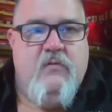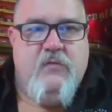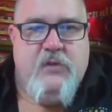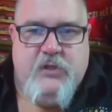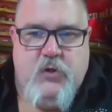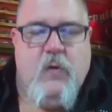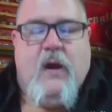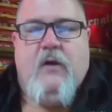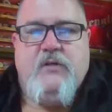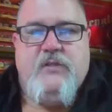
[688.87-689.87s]
for the two
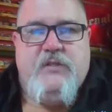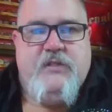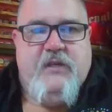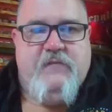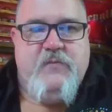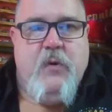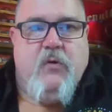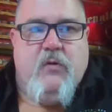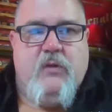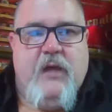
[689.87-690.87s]
hours that Steve
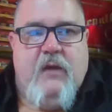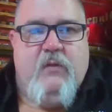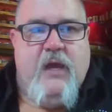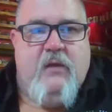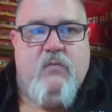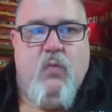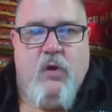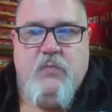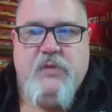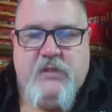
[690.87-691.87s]
spoke that that
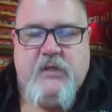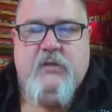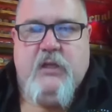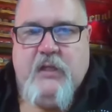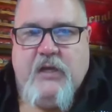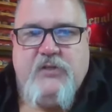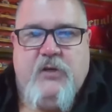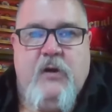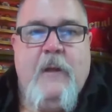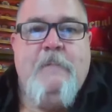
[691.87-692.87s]
one particular lecture,